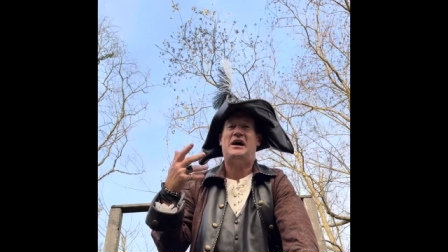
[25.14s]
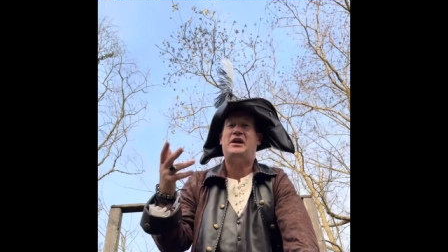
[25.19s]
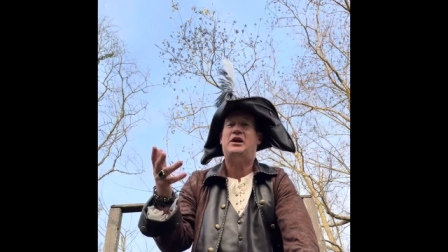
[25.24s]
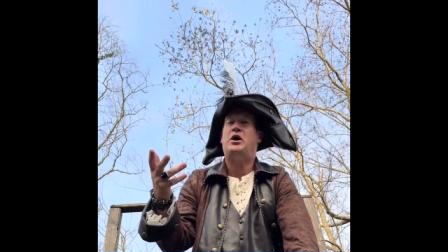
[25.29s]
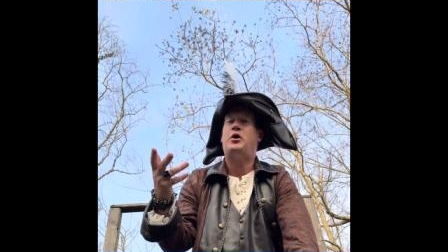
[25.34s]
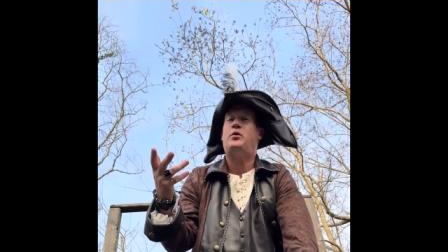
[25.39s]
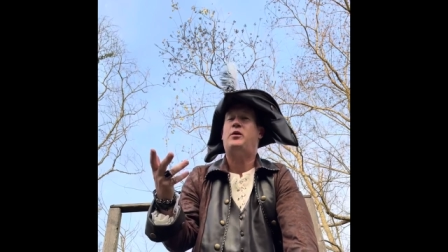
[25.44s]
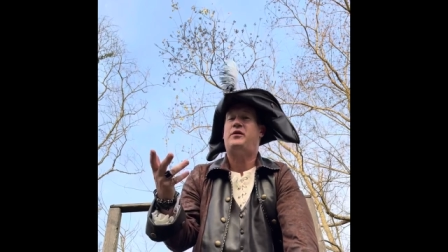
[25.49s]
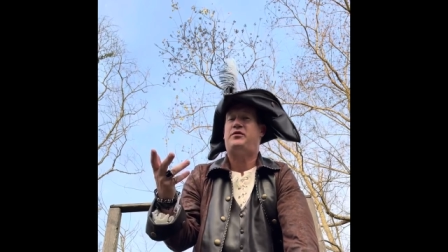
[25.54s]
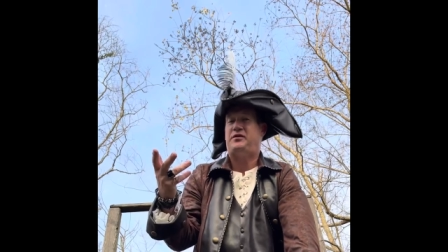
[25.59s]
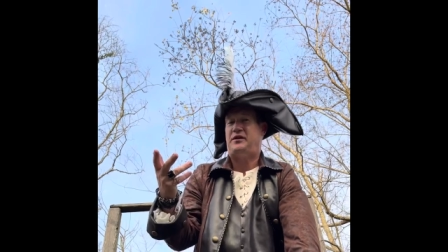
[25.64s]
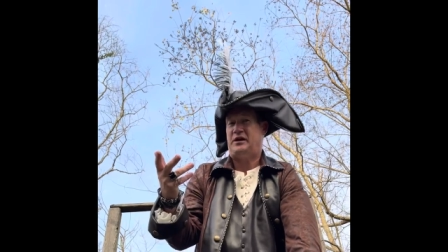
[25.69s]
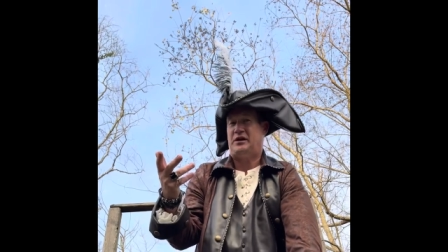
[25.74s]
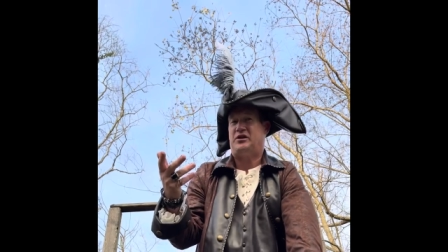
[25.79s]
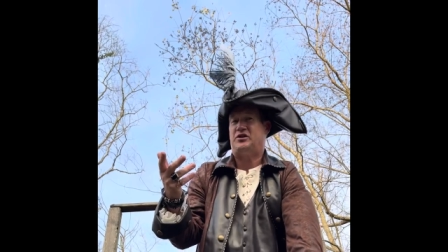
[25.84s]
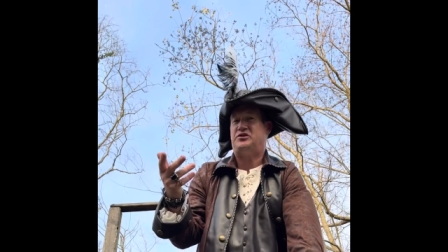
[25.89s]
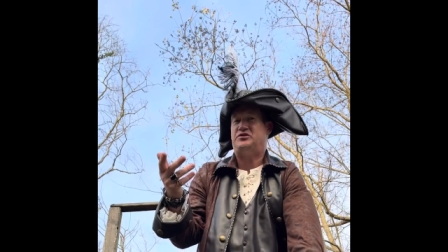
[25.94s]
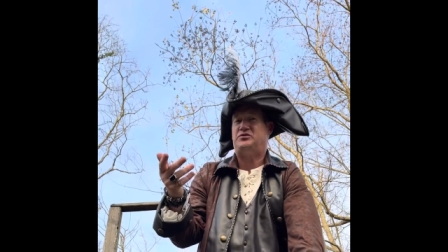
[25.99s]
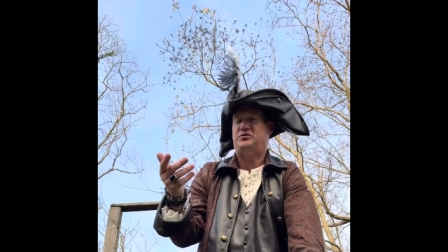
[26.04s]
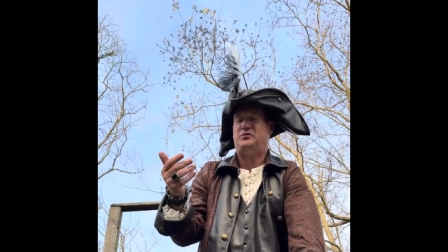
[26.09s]
know a thing
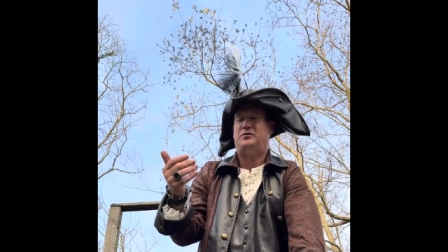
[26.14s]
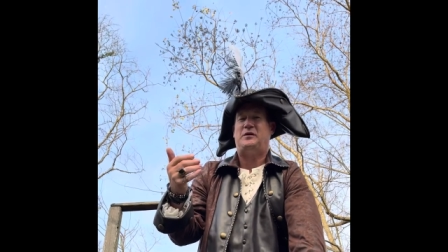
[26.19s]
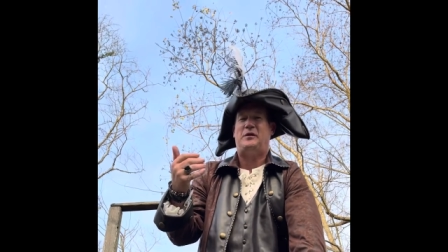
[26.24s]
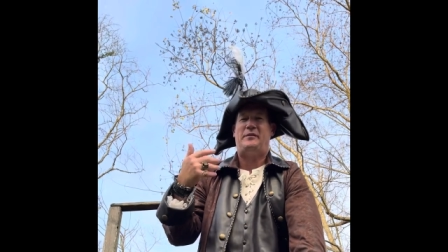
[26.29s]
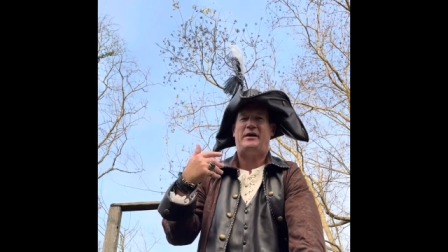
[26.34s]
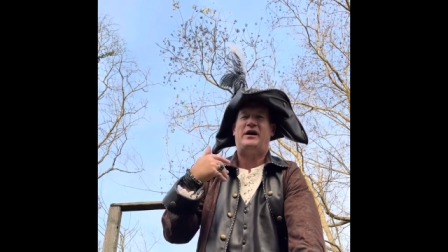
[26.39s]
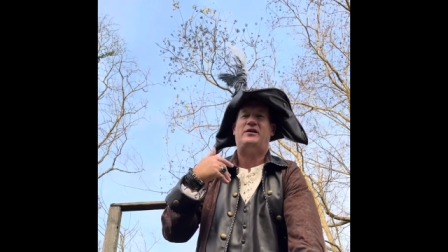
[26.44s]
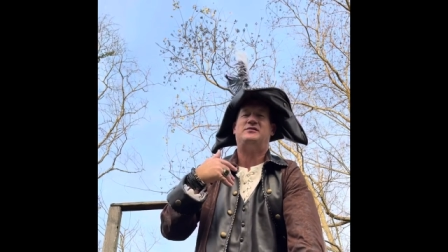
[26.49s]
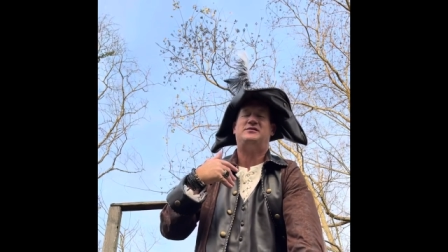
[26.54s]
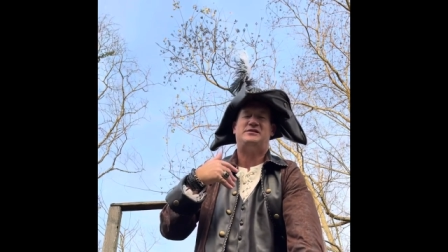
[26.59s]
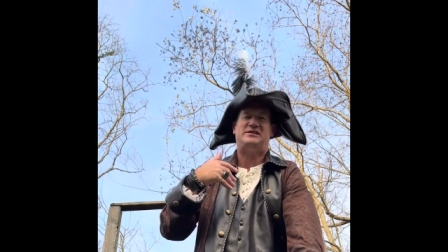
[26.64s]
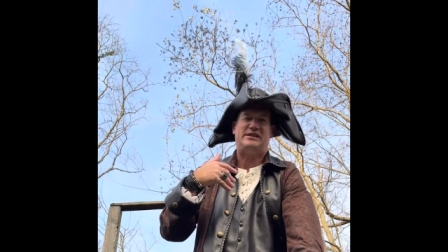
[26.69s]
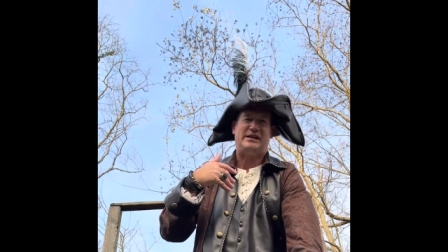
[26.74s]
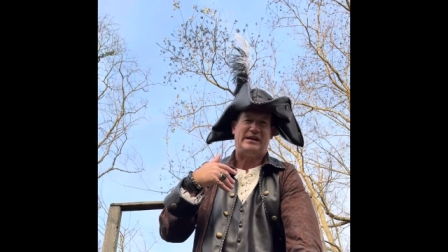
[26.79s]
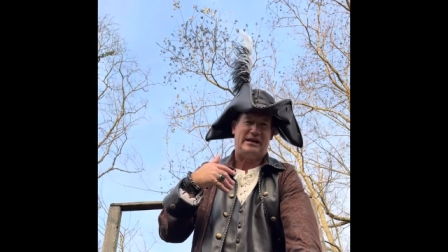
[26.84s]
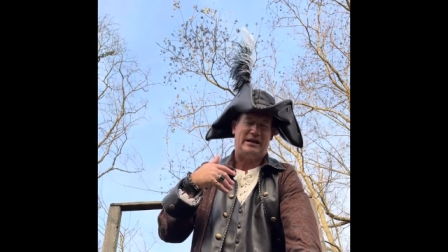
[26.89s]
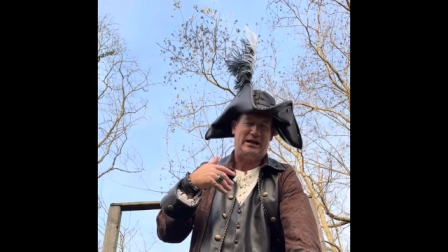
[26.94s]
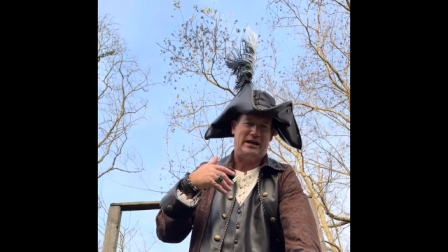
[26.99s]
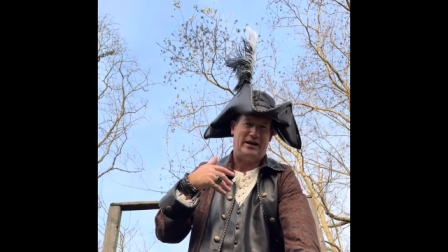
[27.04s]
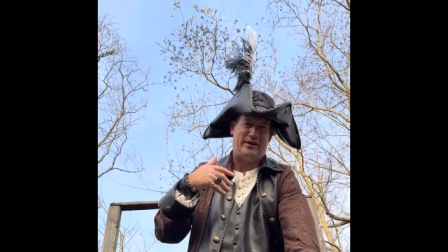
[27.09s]
or two about
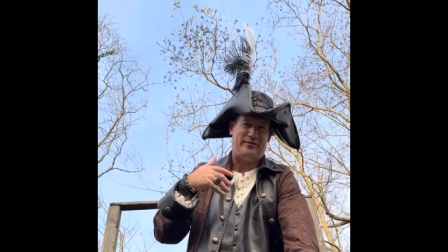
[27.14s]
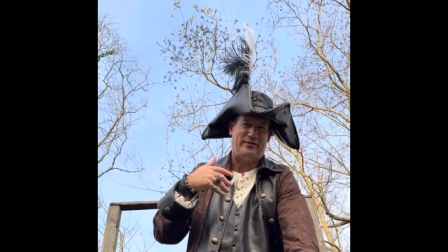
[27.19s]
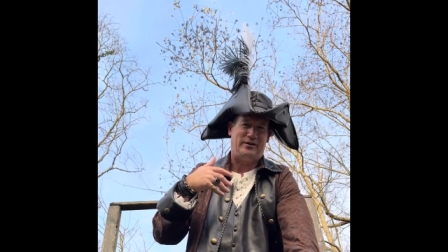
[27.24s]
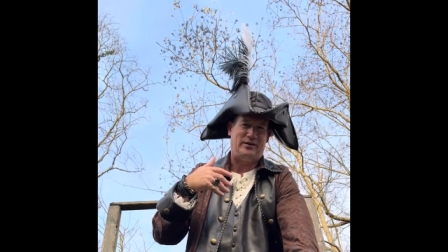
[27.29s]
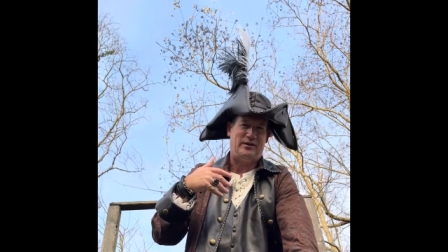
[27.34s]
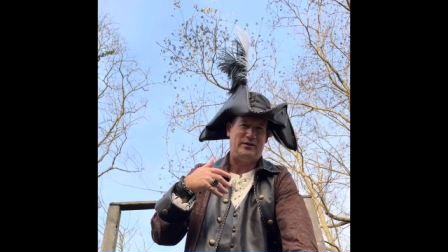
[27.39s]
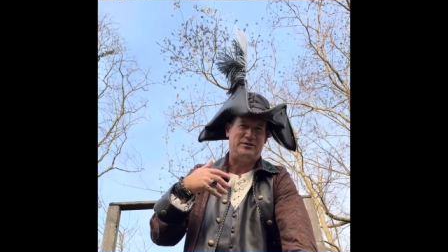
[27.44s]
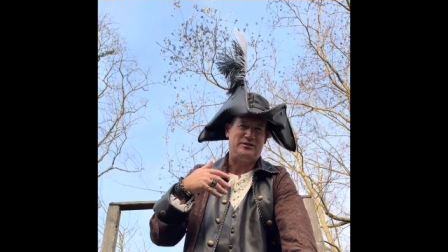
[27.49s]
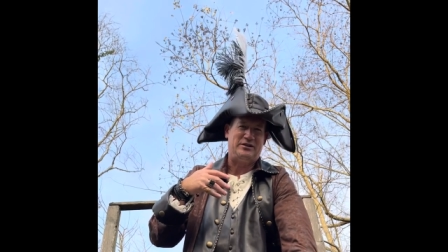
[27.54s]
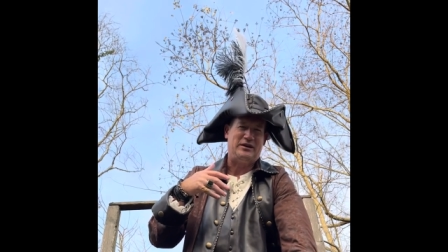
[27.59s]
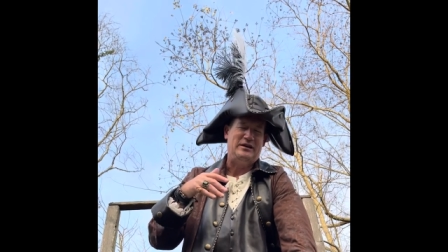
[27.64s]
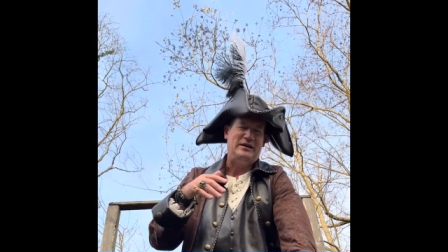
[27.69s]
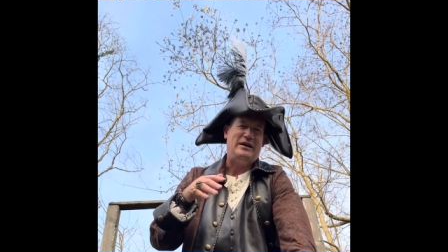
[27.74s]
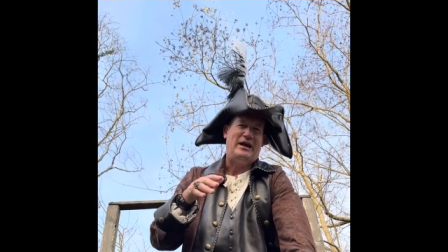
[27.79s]
sea levels,